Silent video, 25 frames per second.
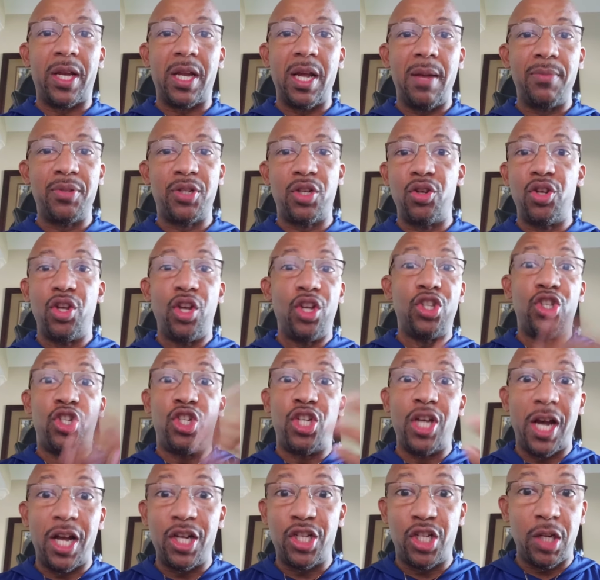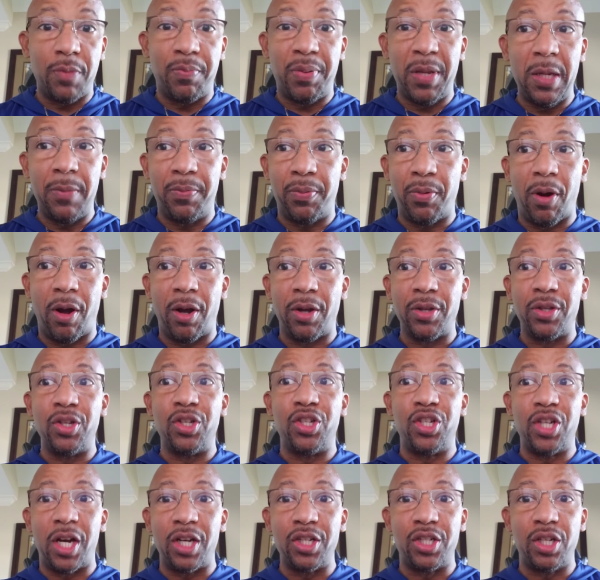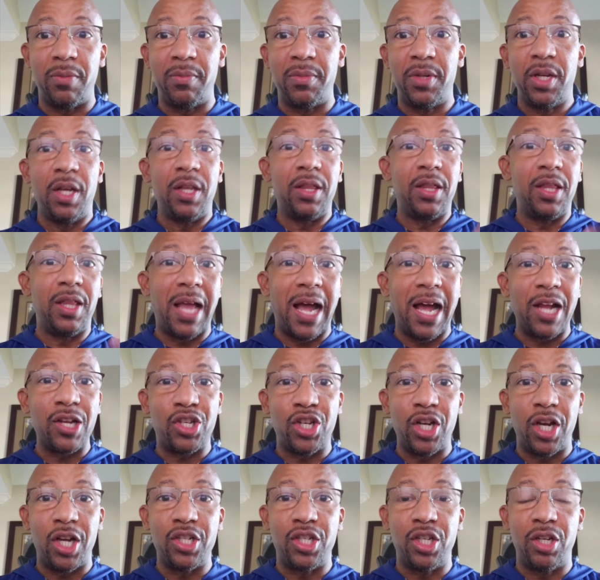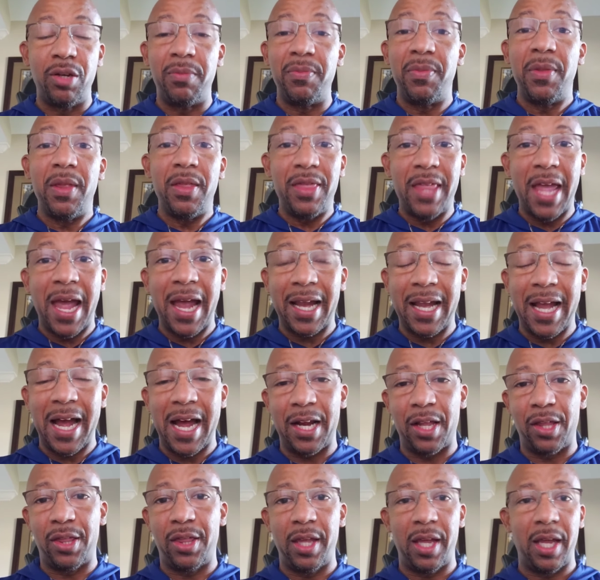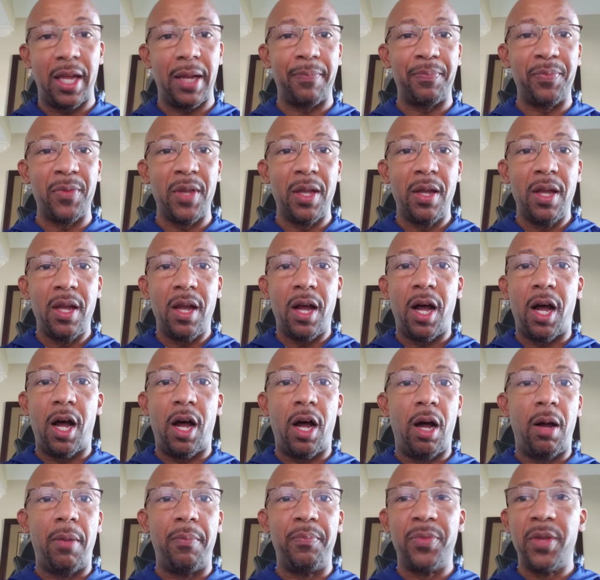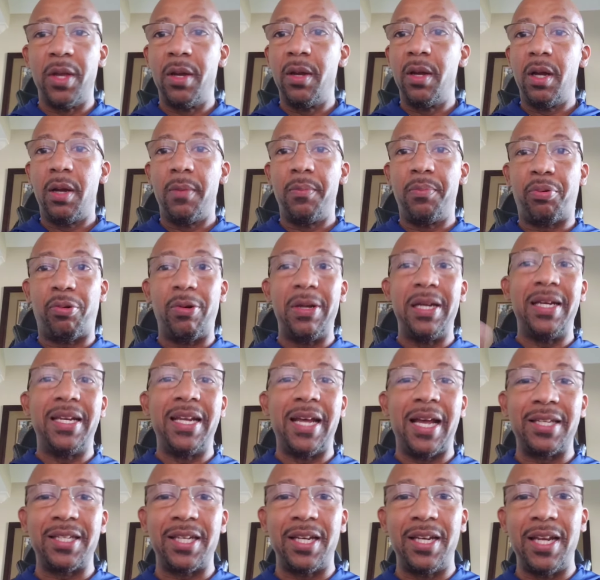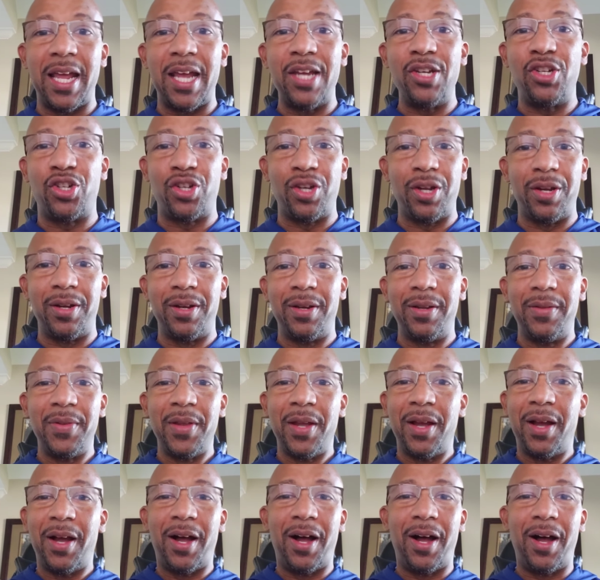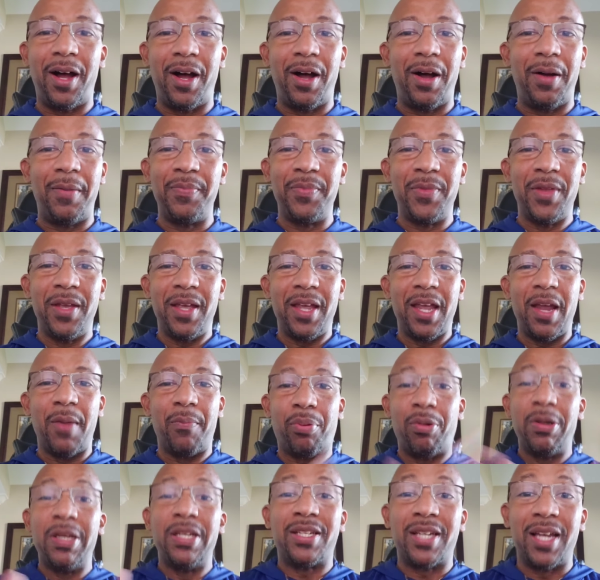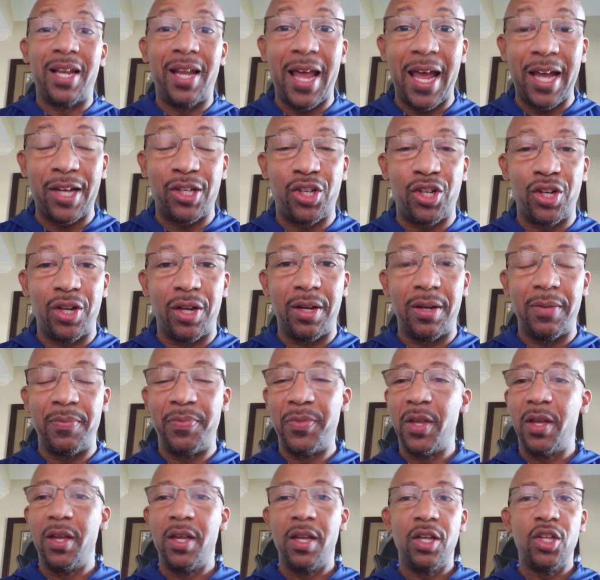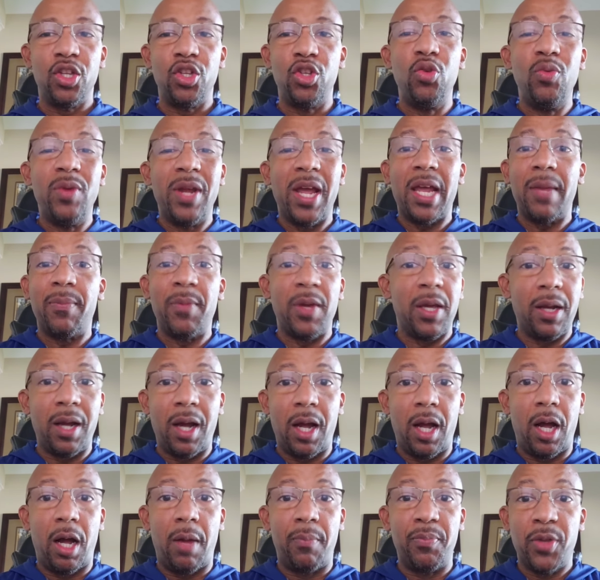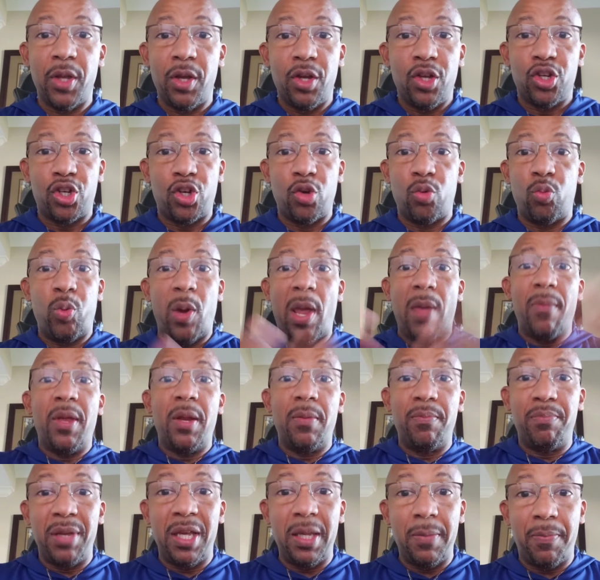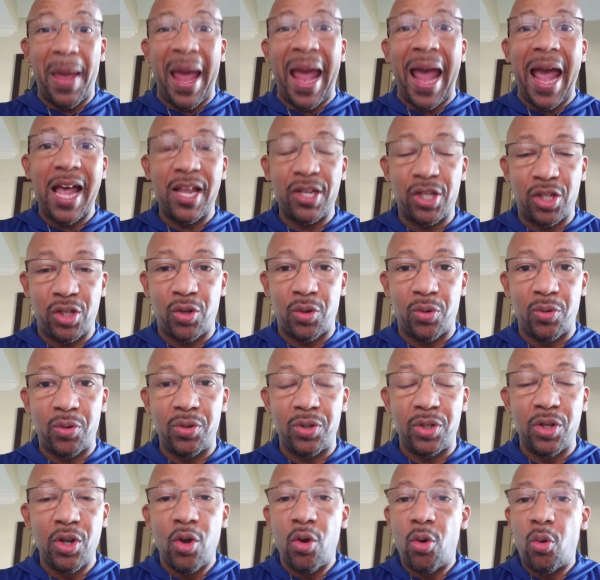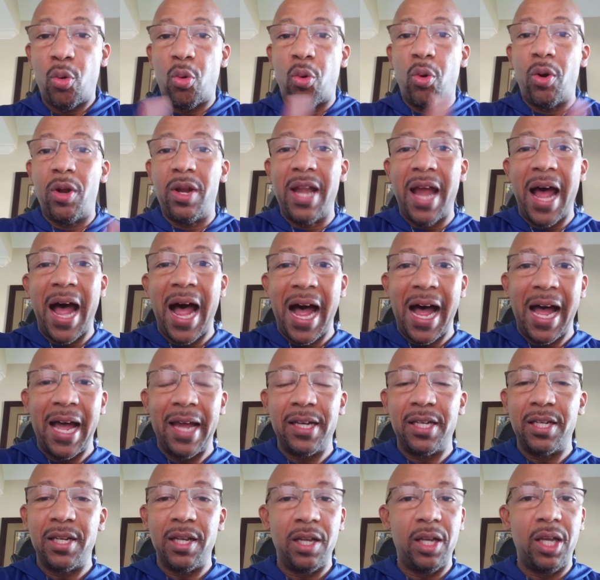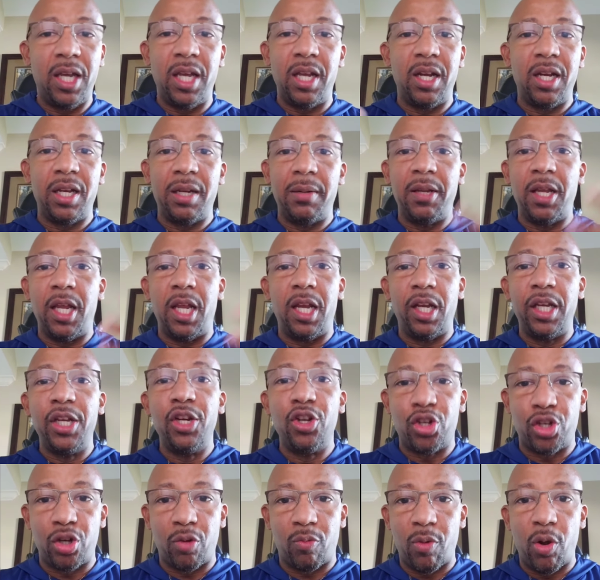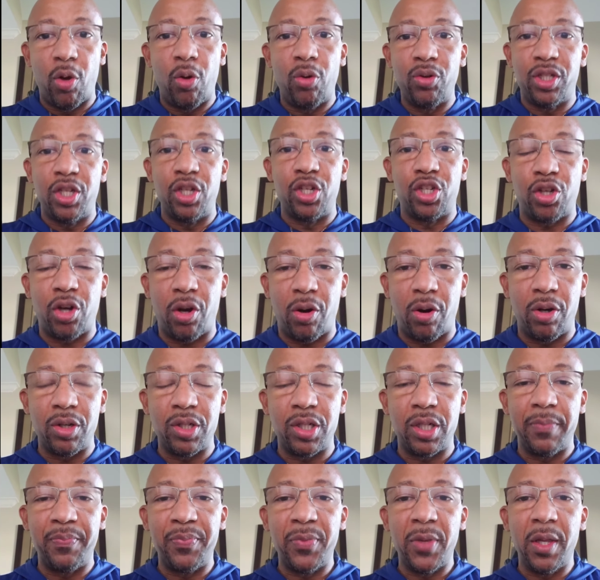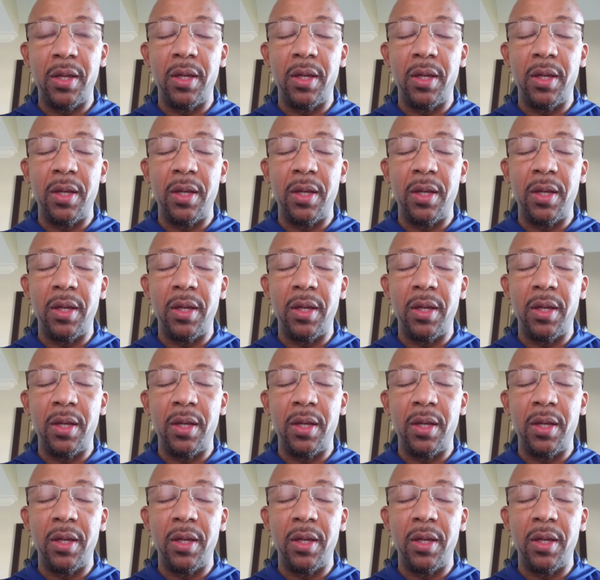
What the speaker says: it comes to judging people, are you judging them, not judging them, that kind of thing. Predestination and pre-selection, you name it. Should women be pastors or not in leadership roles in church?